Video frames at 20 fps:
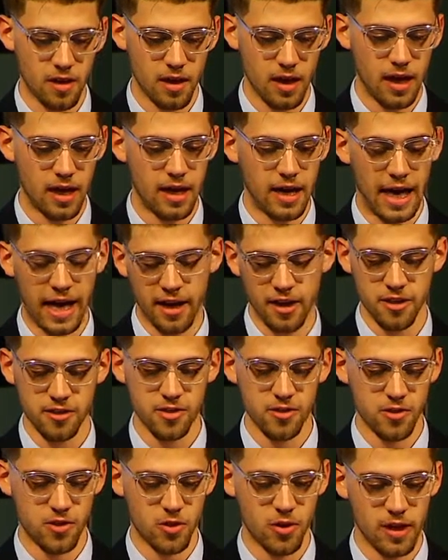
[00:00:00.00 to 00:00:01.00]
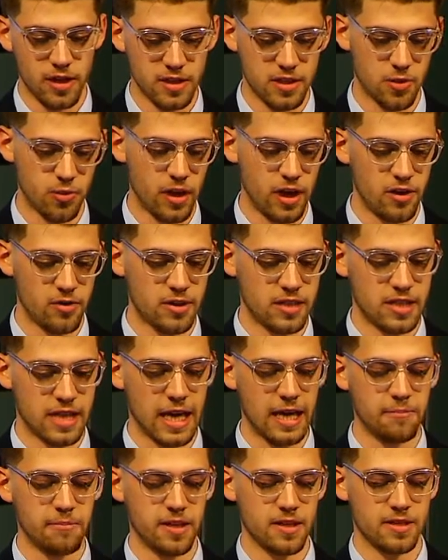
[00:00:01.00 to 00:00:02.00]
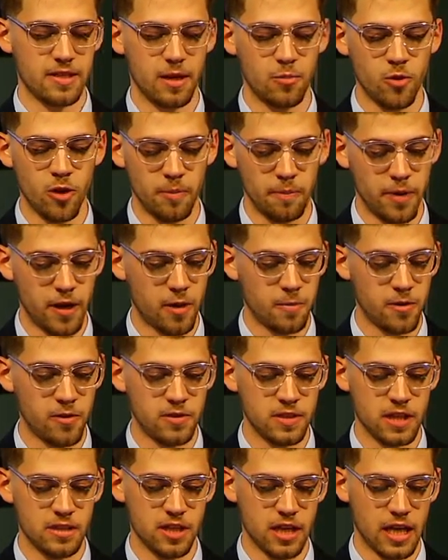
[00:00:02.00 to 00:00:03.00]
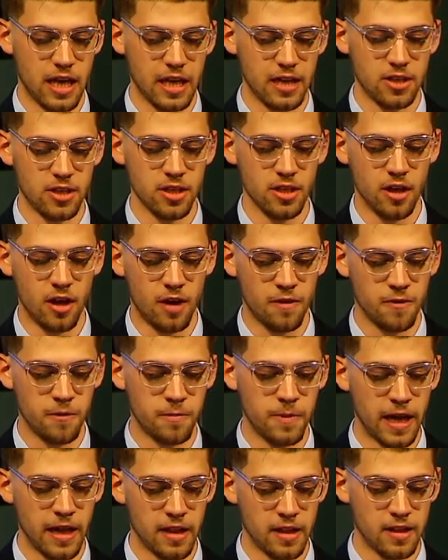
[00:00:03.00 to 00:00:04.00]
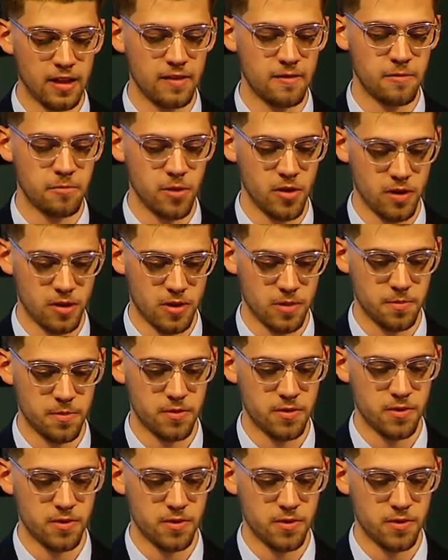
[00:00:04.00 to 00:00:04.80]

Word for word: Uh, I also joined as a way to escape the somewhat barebones education offered by the Cleveland Municipal